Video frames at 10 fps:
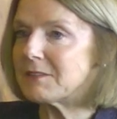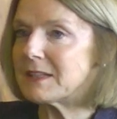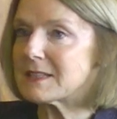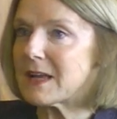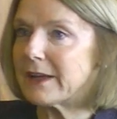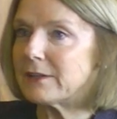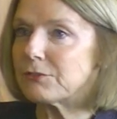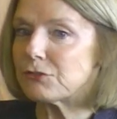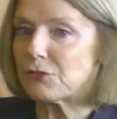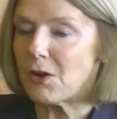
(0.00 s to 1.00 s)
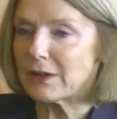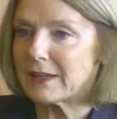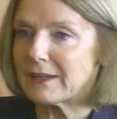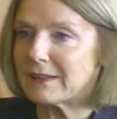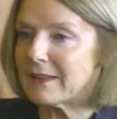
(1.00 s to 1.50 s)
And it's kind of
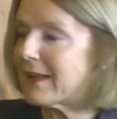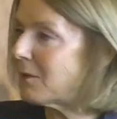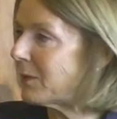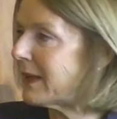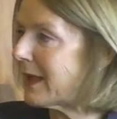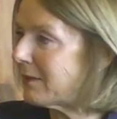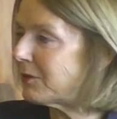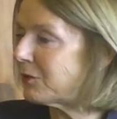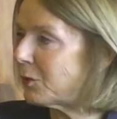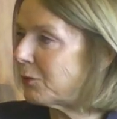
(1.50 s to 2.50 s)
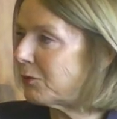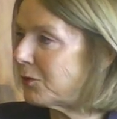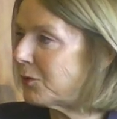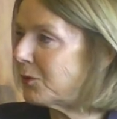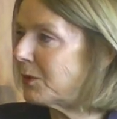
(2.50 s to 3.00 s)
shocking that we have so
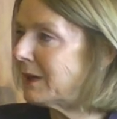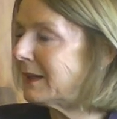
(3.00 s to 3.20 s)
few